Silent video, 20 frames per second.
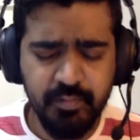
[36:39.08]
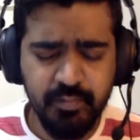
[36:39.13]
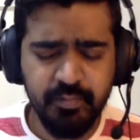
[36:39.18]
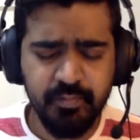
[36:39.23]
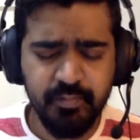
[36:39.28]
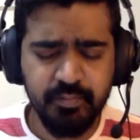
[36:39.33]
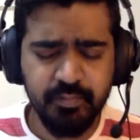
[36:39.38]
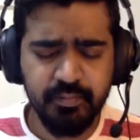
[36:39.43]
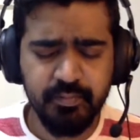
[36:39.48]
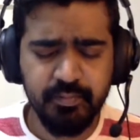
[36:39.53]

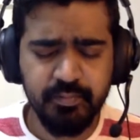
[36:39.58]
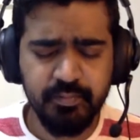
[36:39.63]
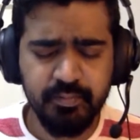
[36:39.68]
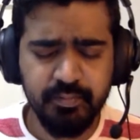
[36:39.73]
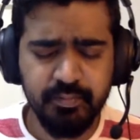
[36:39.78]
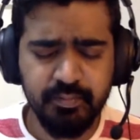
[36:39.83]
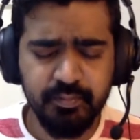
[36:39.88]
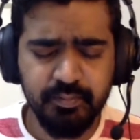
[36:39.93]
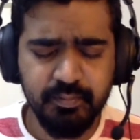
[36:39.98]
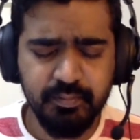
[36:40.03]

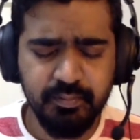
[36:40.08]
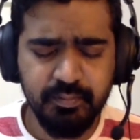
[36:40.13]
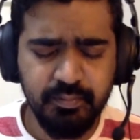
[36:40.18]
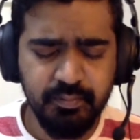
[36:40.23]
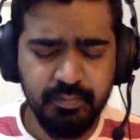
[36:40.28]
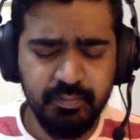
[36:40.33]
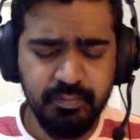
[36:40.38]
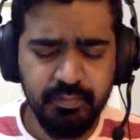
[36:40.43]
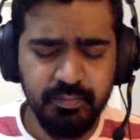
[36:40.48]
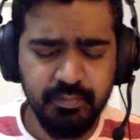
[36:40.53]

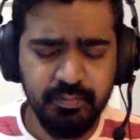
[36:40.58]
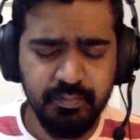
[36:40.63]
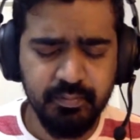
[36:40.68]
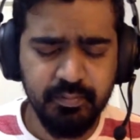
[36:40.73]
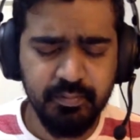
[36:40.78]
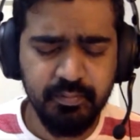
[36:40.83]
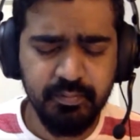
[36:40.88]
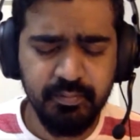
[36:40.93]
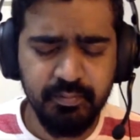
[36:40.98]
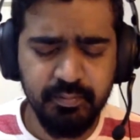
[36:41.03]

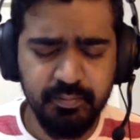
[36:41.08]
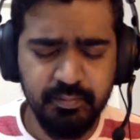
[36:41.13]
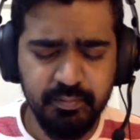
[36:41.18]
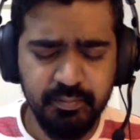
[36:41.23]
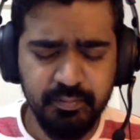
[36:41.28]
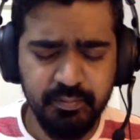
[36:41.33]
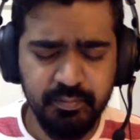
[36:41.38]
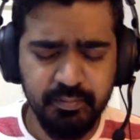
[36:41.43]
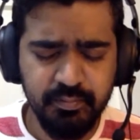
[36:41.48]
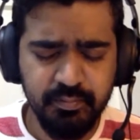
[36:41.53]

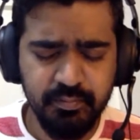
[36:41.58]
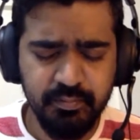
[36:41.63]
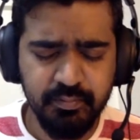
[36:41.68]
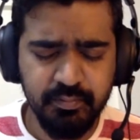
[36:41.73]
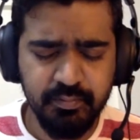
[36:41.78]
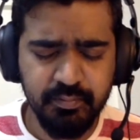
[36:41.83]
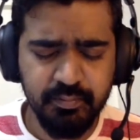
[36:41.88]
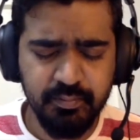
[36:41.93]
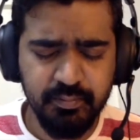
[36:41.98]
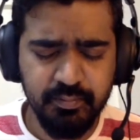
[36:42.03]

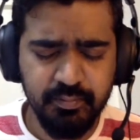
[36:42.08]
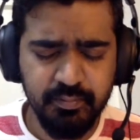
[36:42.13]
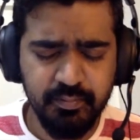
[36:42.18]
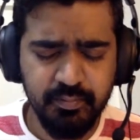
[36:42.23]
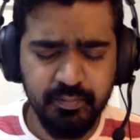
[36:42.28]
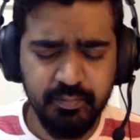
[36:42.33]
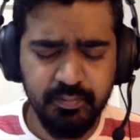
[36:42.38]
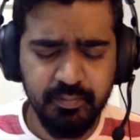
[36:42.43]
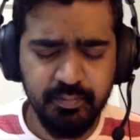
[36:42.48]
Nobody speaks.